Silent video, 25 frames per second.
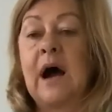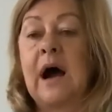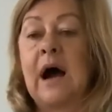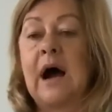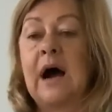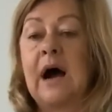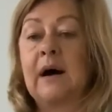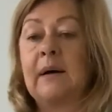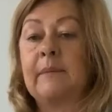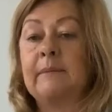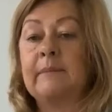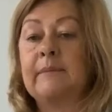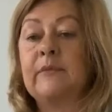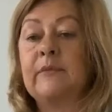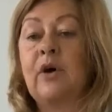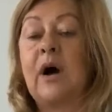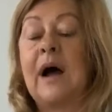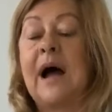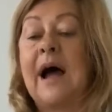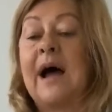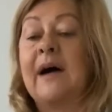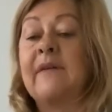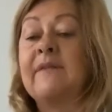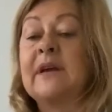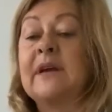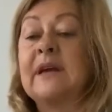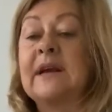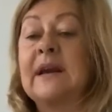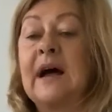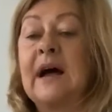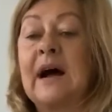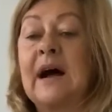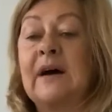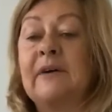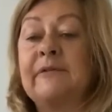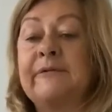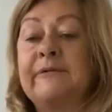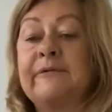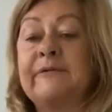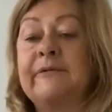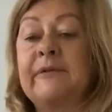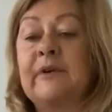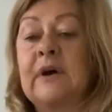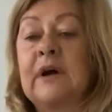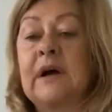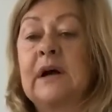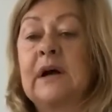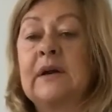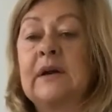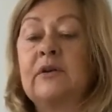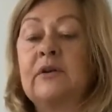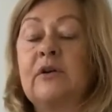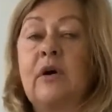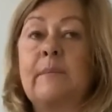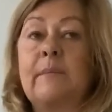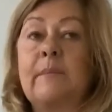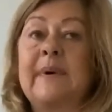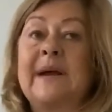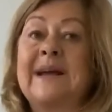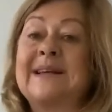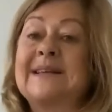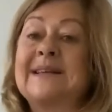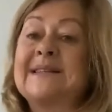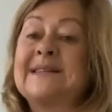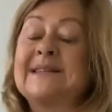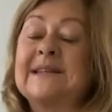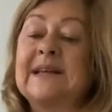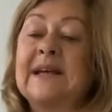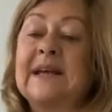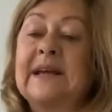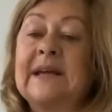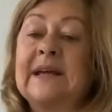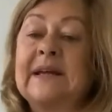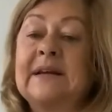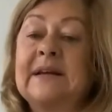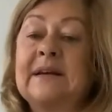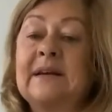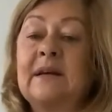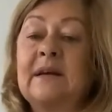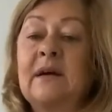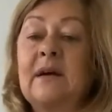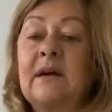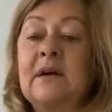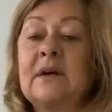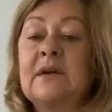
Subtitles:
not having enough, not being seen.